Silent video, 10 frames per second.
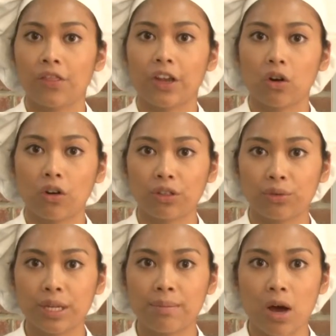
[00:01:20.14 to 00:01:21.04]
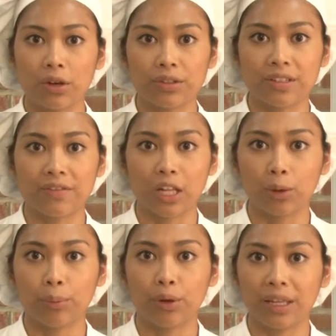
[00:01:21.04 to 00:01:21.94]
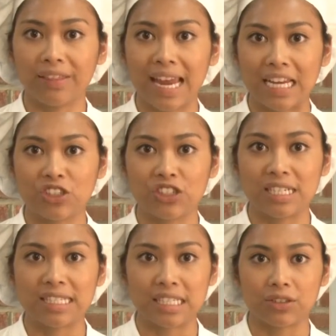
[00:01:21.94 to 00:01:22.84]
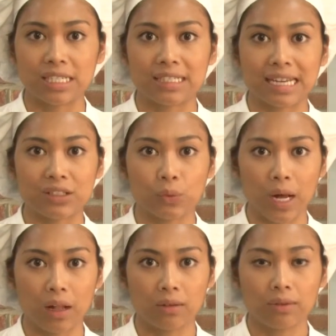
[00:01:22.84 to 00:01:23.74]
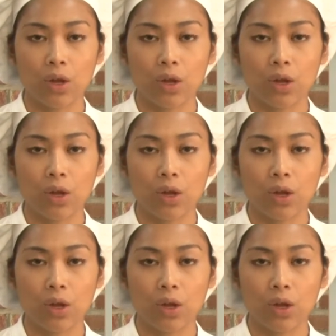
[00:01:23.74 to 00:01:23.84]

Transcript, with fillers: There are three models available in the HD series as well,